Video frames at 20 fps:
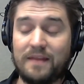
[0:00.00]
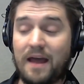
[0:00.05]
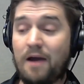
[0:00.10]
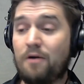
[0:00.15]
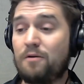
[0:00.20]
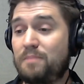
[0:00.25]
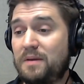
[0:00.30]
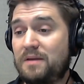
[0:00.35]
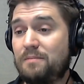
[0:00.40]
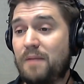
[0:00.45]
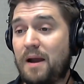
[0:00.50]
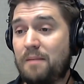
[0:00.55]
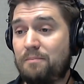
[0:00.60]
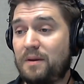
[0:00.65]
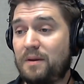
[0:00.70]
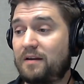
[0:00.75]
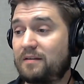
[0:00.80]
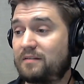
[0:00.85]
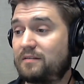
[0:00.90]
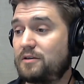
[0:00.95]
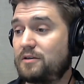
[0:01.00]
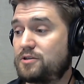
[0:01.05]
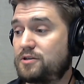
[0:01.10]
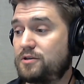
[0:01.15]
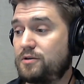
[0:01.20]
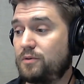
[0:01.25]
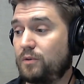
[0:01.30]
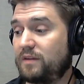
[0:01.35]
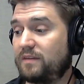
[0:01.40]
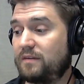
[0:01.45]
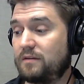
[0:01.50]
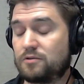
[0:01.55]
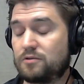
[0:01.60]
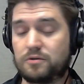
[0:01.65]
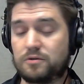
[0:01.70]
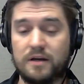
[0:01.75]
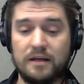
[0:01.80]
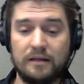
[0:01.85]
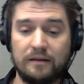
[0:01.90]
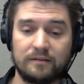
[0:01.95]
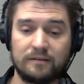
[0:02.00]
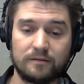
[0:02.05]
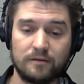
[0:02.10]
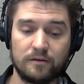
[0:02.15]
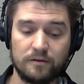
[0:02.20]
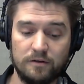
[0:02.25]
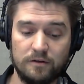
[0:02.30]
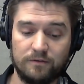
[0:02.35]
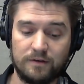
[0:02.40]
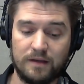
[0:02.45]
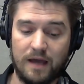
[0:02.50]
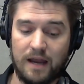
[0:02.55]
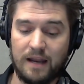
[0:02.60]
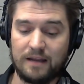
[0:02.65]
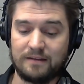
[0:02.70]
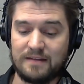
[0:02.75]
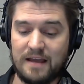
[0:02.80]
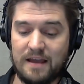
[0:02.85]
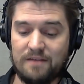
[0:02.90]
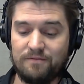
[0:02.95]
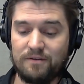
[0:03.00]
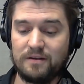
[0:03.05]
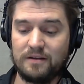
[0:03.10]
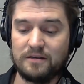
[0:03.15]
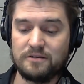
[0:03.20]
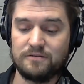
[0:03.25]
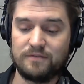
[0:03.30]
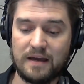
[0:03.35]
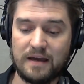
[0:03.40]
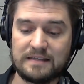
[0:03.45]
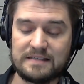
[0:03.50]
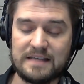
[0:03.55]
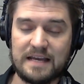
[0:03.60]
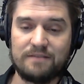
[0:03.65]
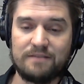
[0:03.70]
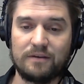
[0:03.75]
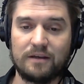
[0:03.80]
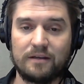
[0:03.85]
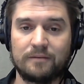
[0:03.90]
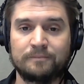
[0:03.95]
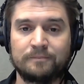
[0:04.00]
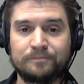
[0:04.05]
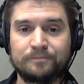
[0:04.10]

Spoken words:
That would be my biggest issue with this trade is that you've got a Xavien and you've got a Xavien.